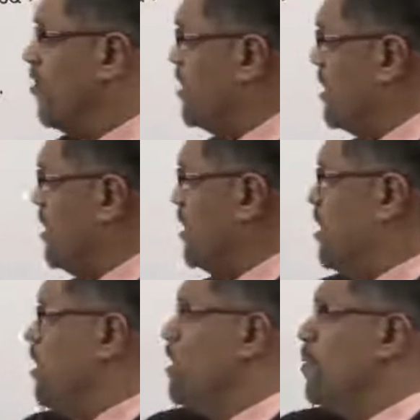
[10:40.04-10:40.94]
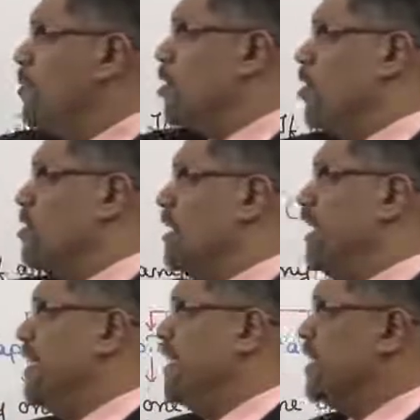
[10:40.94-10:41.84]
receipt, because
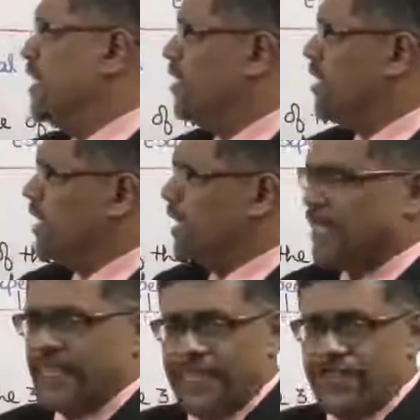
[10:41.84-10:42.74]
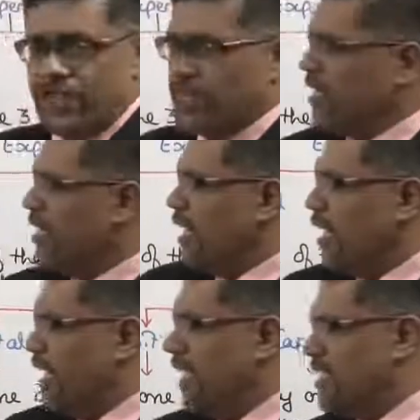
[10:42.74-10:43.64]
it is recurring in nature.
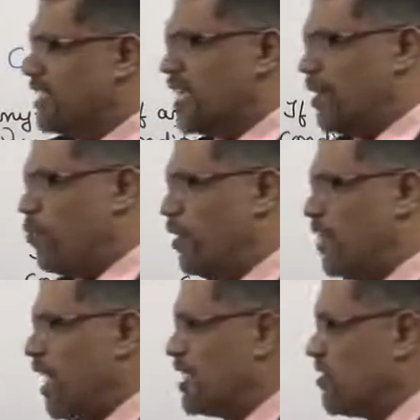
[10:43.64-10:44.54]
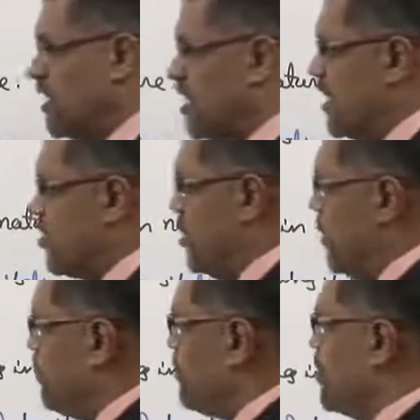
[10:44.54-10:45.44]
Let us take up one last
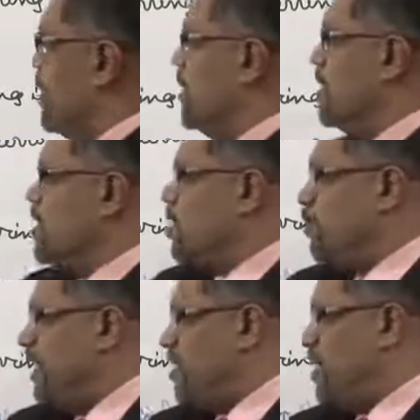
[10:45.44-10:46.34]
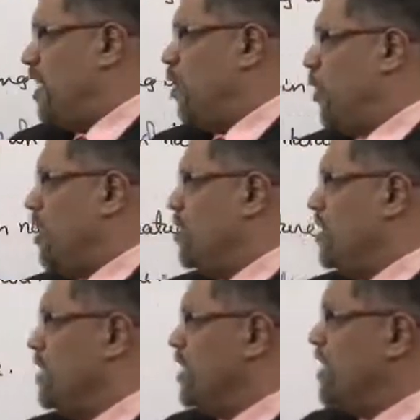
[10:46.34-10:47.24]
transaction. Special
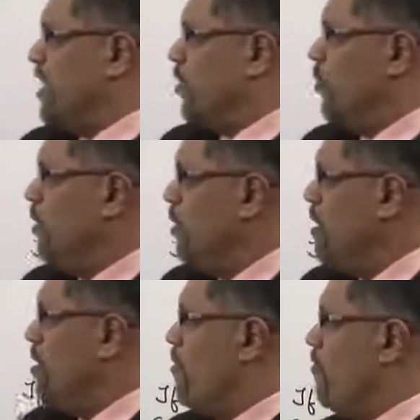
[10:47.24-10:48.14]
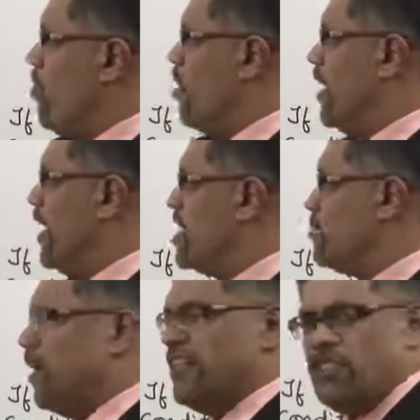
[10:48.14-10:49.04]
donations received for
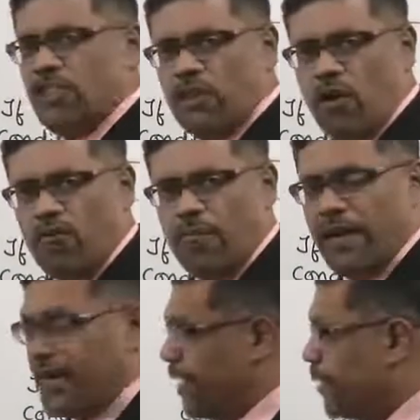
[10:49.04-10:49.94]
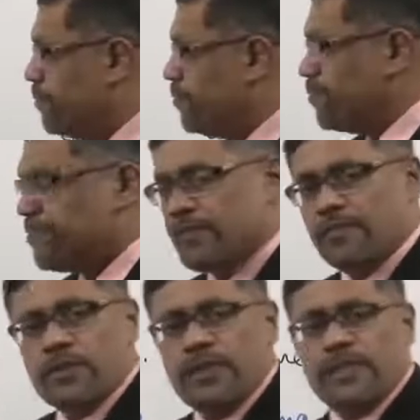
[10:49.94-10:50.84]
expansion of building.
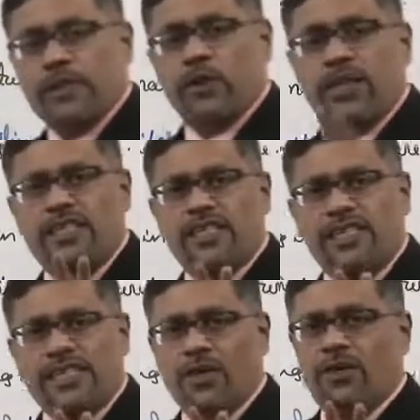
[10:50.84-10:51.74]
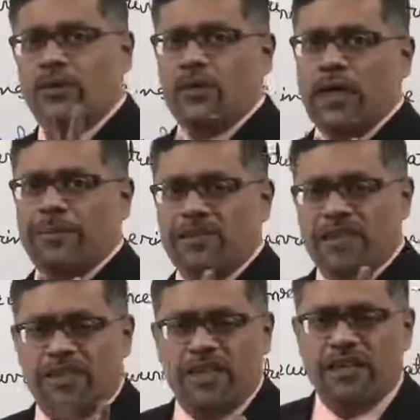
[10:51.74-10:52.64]
Donations are of two types,
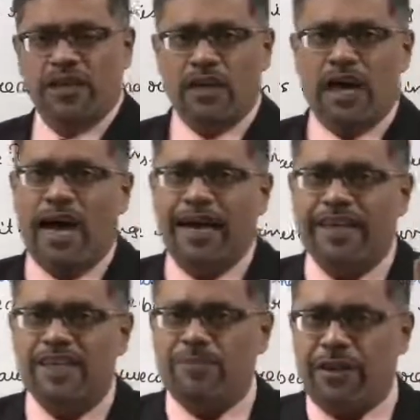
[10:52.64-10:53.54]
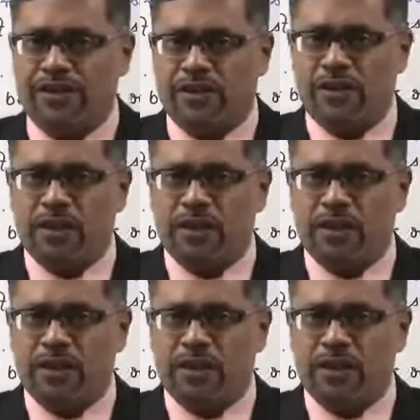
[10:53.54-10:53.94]
general and special.